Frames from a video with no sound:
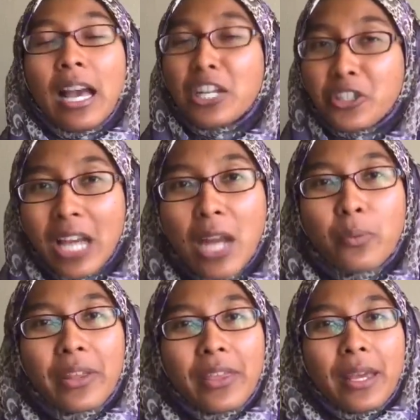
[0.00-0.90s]
I shared
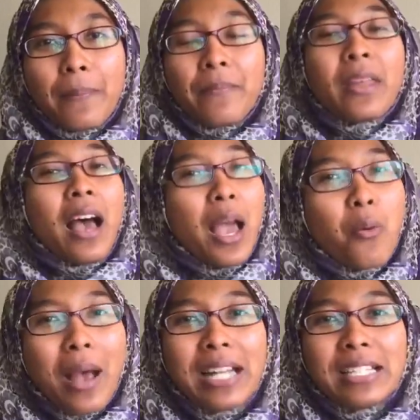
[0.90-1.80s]
with him. I
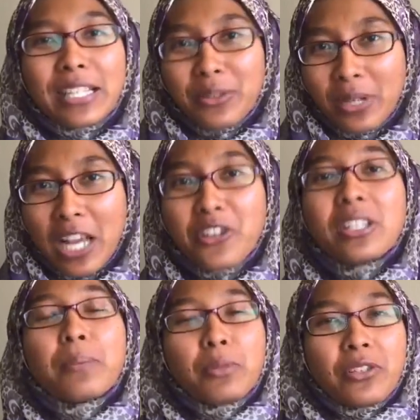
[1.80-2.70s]
took action,
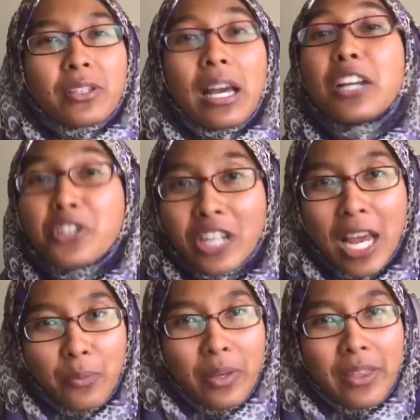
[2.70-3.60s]
I produced it. I shared
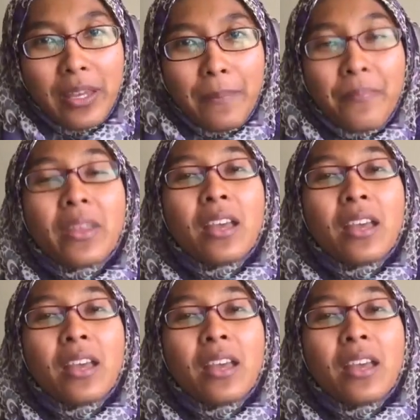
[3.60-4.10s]
with him.